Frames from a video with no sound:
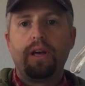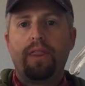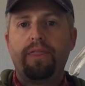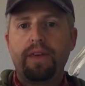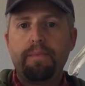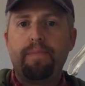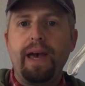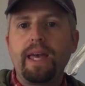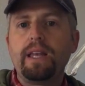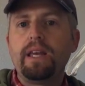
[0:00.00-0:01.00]
The
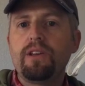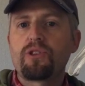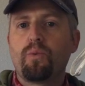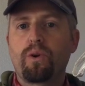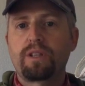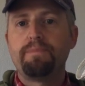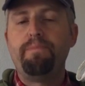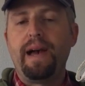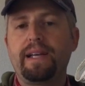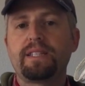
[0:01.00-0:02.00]
Becket hitch works
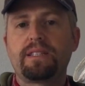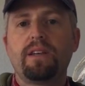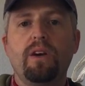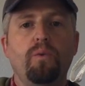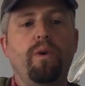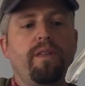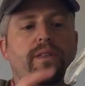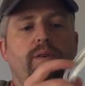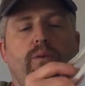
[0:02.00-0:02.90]
best with,